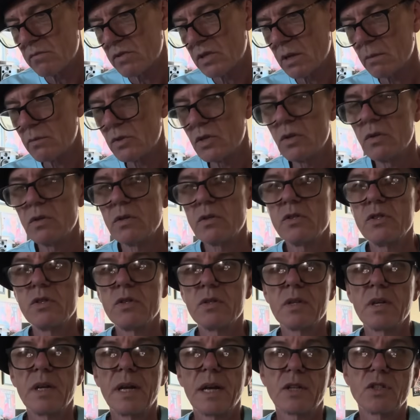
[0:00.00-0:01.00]
Some Tudors
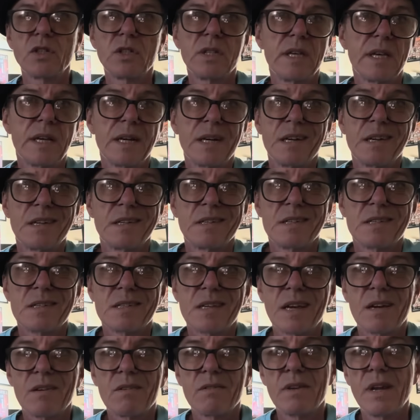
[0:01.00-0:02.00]
you can actually get at a
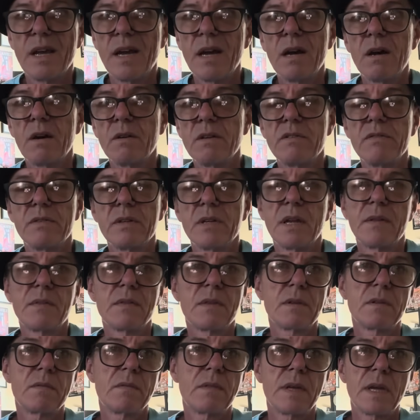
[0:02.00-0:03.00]
discount now, even at
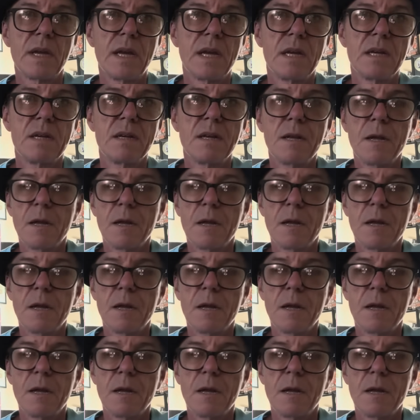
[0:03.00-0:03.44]
the AD.